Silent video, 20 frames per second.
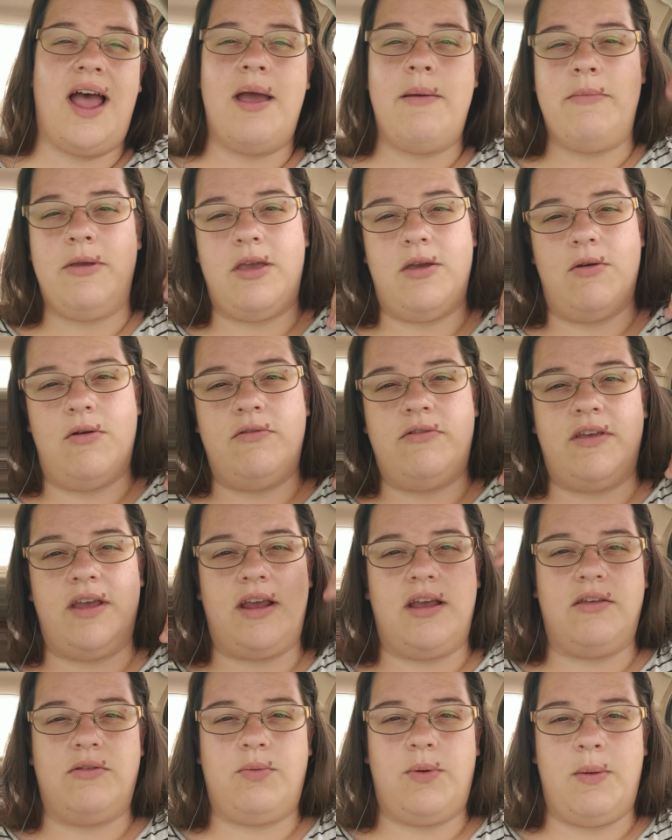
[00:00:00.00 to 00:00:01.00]
I'm
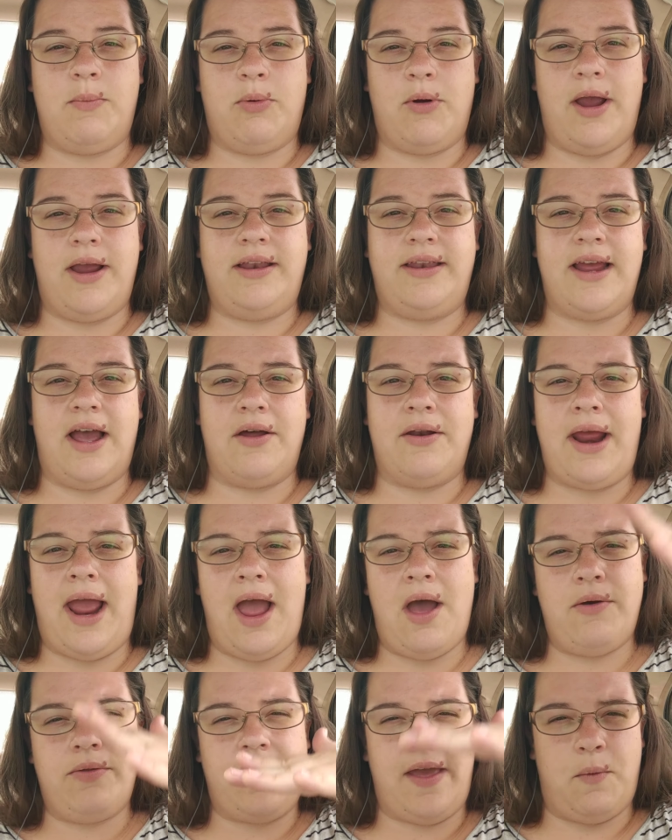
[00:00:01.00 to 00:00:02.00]
using as we break down
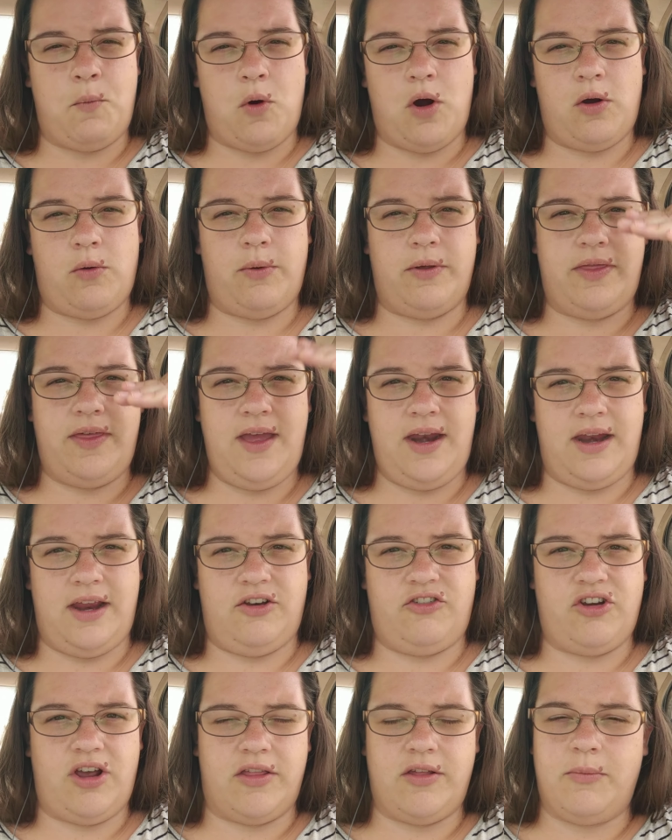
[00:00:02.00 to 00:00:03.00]
how they work within
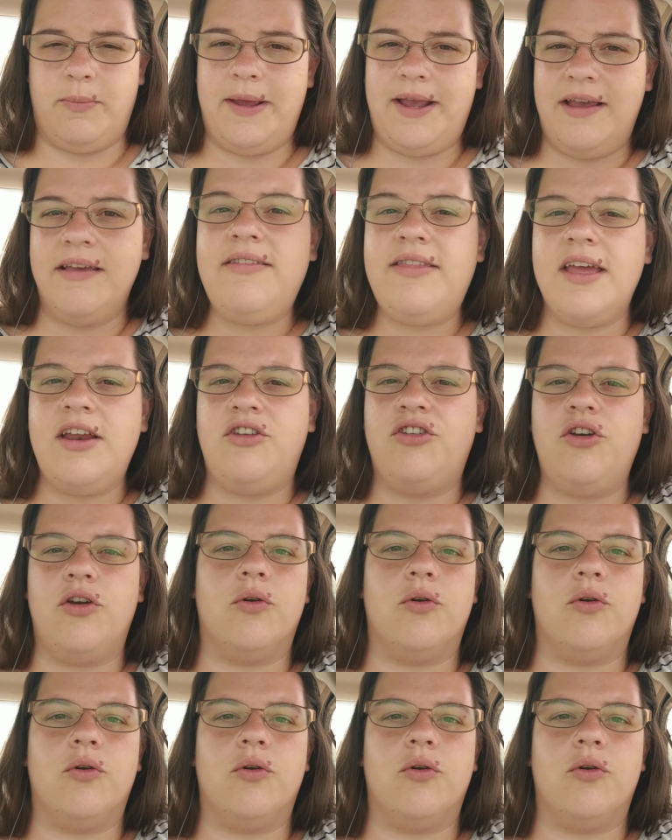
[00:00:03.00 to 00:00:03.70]
each other, because they